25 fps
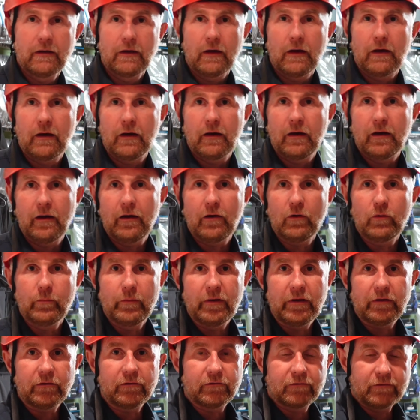
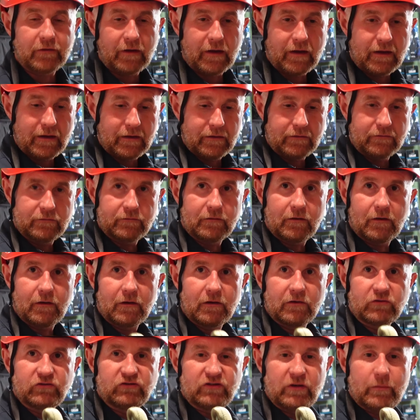helmets and
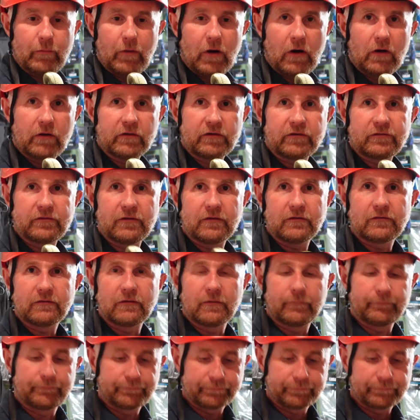gym harnesses.